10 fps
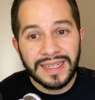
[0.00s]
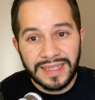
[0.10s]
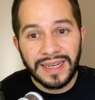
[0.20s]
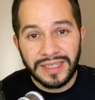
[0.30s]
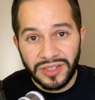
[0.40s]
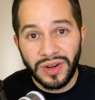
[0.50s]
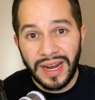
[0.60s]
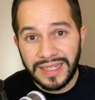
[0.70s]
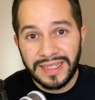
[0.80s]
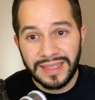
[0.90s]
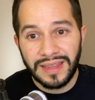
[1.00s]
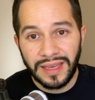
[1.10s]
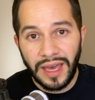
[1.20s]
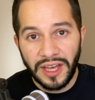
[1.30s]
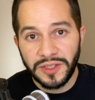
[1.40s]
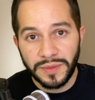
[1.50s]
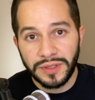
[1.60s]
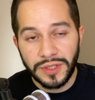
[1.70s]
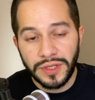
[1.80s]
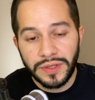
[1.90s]
attract the customer
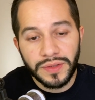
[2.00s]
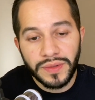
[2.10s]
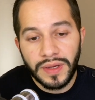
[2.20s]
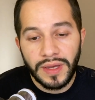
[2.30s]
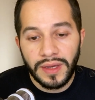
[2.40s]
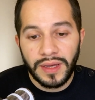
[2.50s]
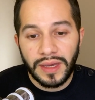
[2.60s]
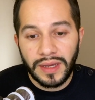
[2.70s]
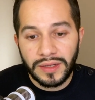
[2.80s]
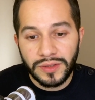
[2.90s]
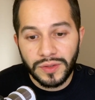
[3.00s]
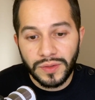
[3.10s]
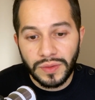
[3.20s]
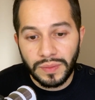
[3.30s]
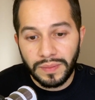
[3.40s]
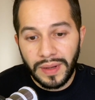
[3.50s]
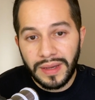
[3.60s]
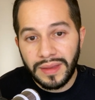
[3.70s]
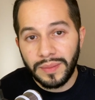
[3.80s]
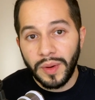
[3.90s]
to you and to
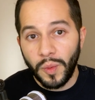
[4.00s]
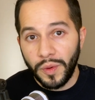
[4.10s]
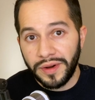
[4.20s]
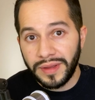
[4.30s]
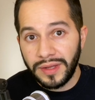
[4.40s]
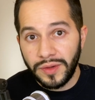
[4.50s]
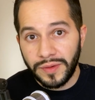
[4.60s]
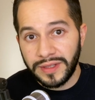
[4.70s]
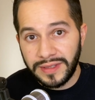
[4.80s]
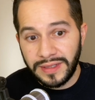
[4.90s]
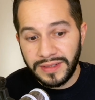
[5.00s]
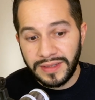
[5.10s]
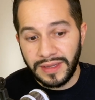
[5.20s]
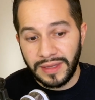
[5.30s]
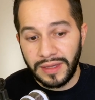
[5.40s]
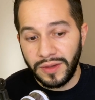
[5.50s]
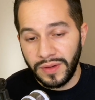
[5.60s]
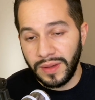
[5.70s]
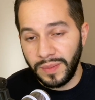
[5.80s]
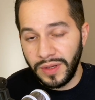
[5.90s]
make them aware that you exist and that you
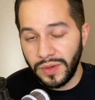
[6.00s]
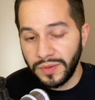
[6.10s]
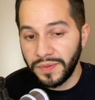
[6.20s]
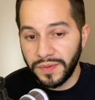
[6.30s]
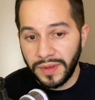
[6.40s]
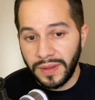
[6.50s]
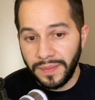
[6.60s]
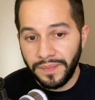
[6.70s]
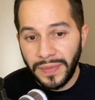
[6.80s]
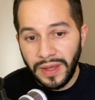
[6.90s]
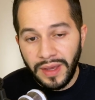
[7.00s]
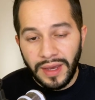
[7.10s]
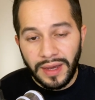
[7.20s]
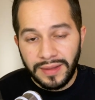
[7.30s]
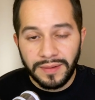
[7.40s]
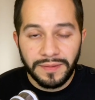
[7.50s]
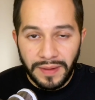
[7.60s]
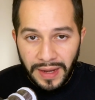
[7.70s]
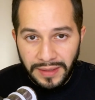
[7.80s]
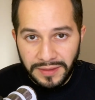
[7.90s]
can be useful for them. And the
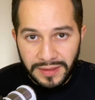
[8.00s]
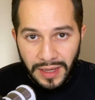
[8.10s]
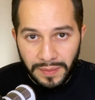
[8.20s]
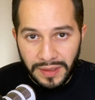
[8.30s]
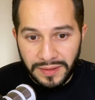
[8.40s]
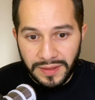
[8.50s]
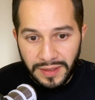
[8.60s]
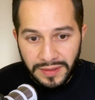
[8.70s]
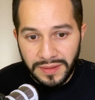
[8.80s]
final step, the sixth